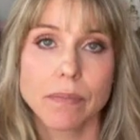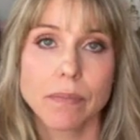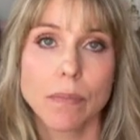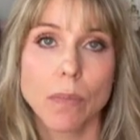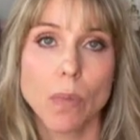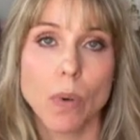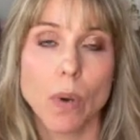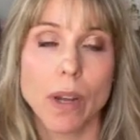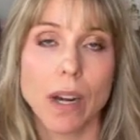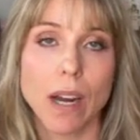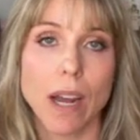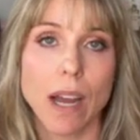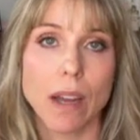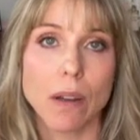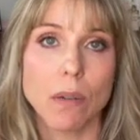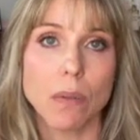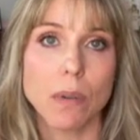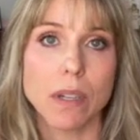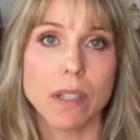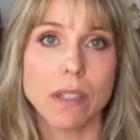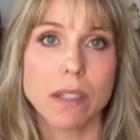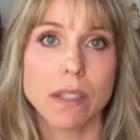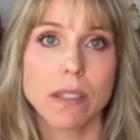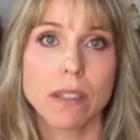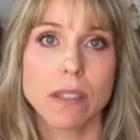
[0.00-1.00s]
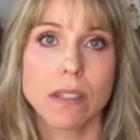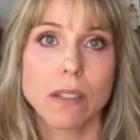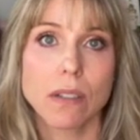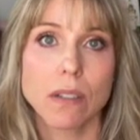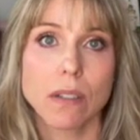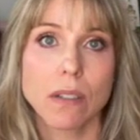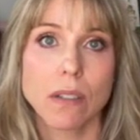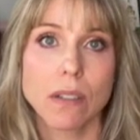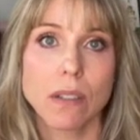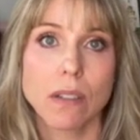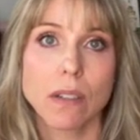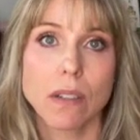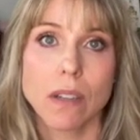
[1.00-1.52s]
when I was
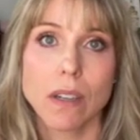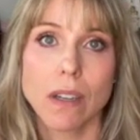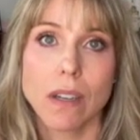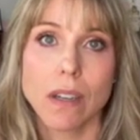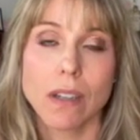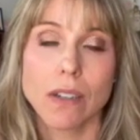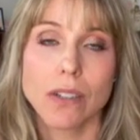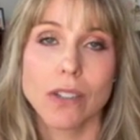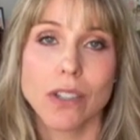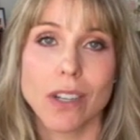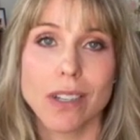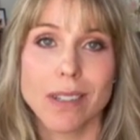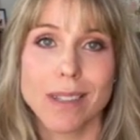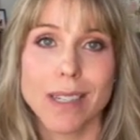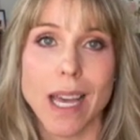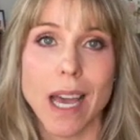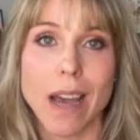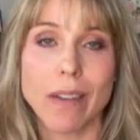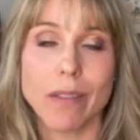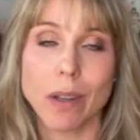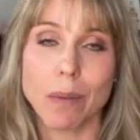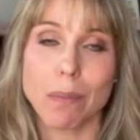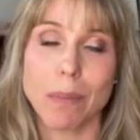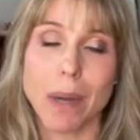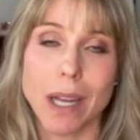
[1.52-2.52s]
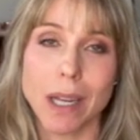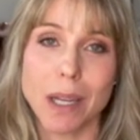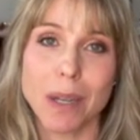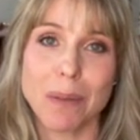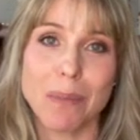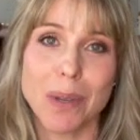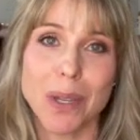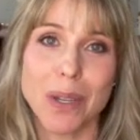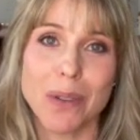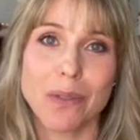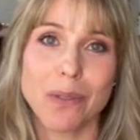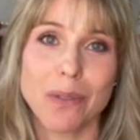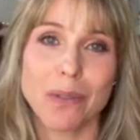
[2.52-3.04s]
just having my
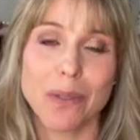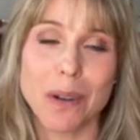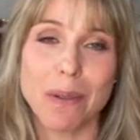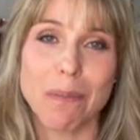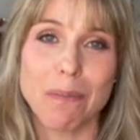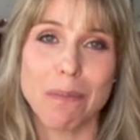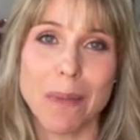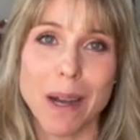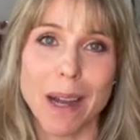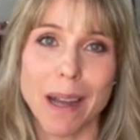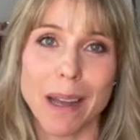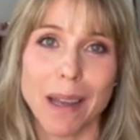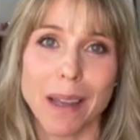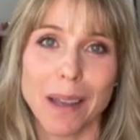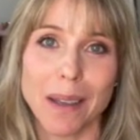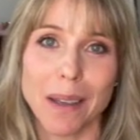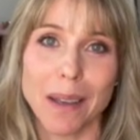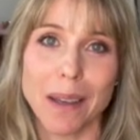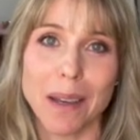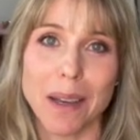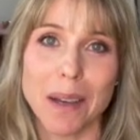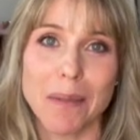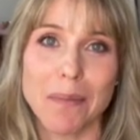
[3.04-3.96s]
commute from my